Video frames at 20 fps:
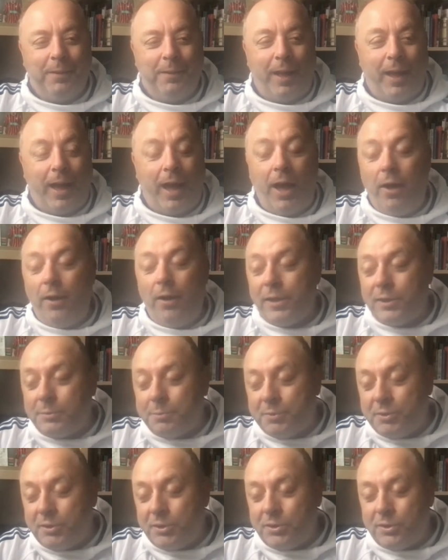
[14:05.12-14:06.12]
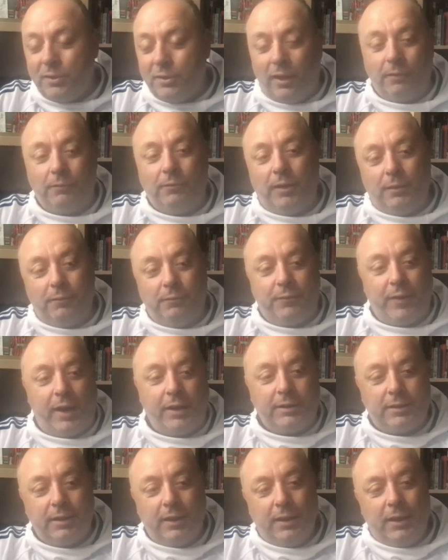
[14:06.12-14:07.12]
highest position, and in
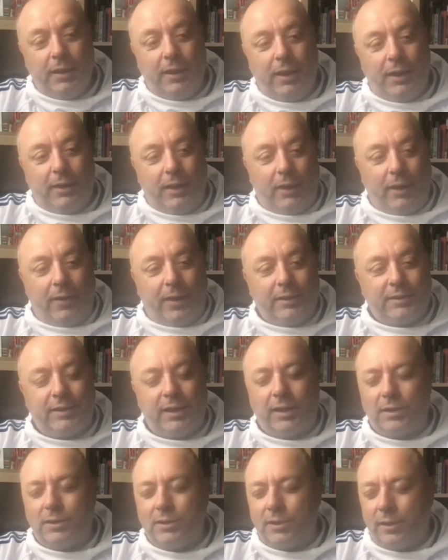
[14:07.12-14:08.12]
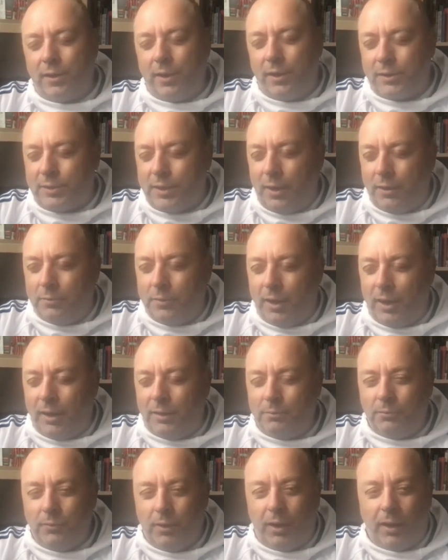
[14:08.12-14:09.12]
fact, our second to last home
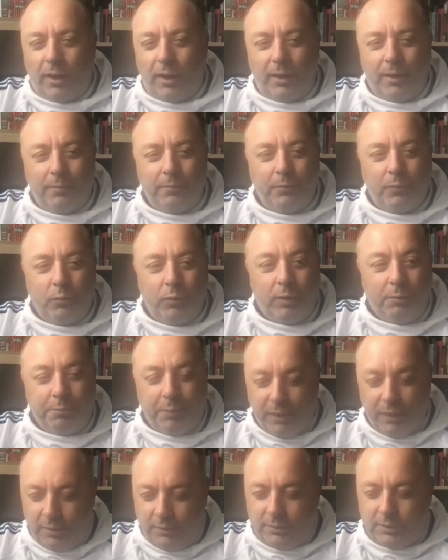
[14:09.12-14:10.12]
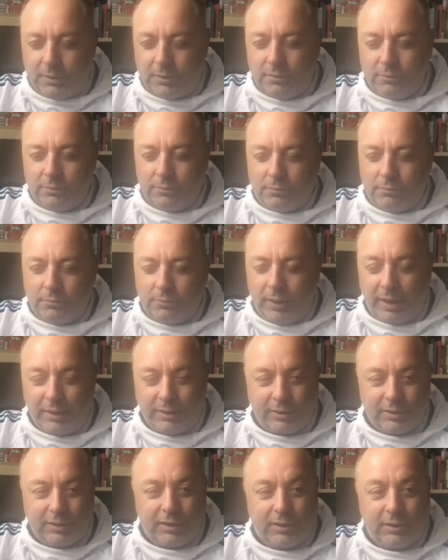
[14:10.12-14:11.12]
game, we beat
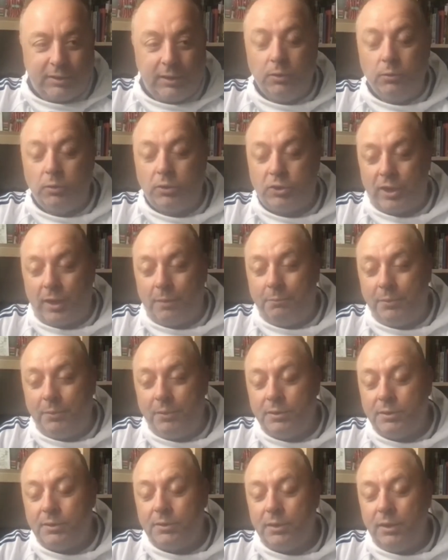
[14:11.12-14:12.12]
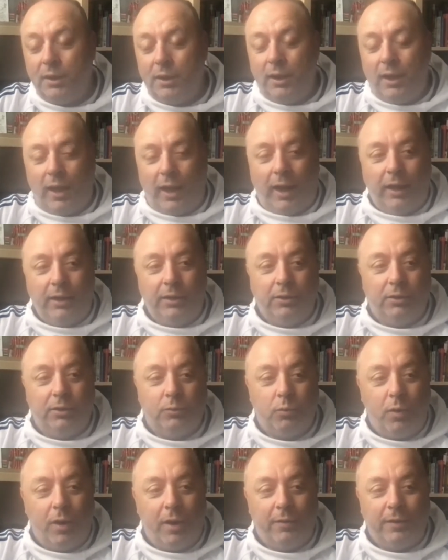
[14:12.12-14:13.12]
Leicester City, who were champions and had
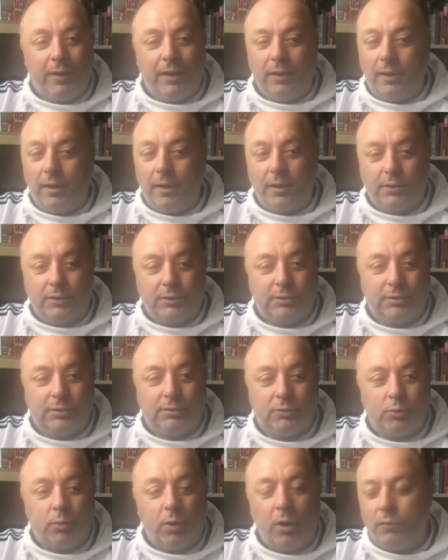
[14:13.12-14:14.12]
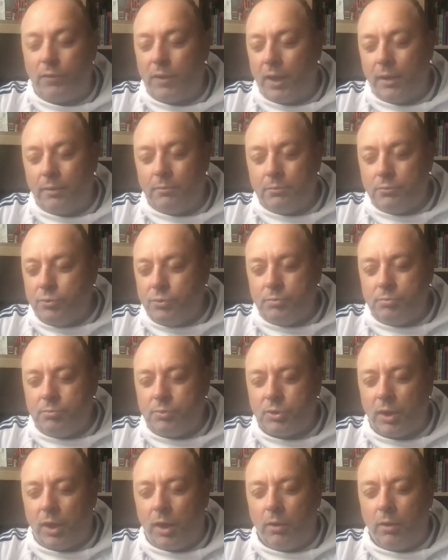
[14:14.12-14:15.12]
won their last 12 games.
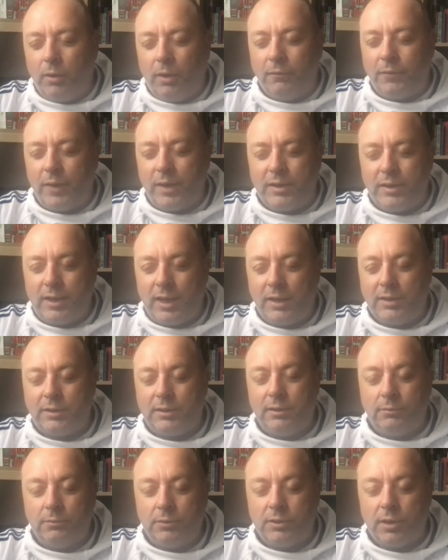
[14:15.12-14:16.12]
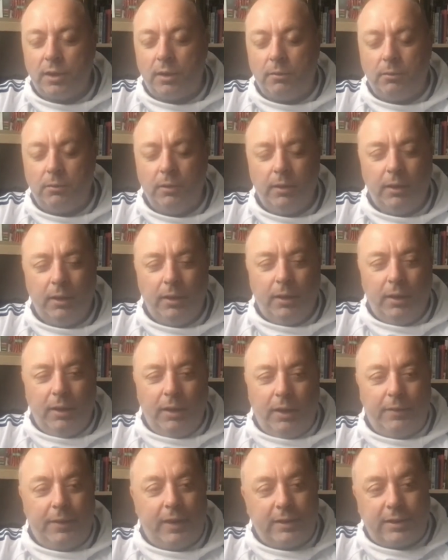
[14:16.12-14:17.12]
So a fantastic result.
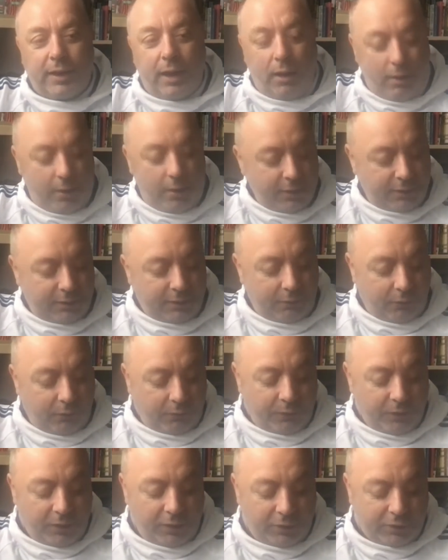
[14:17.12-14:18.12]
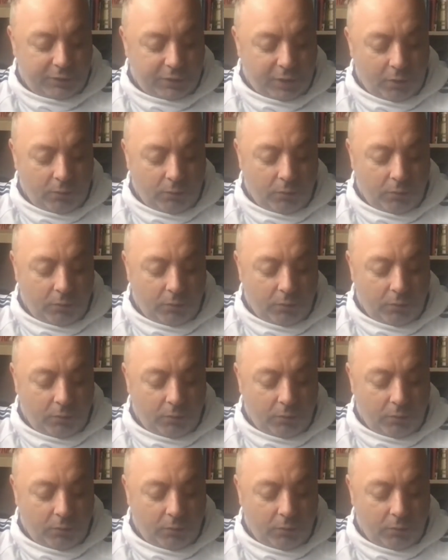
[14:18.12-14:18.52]
And that's our highest ever finish. So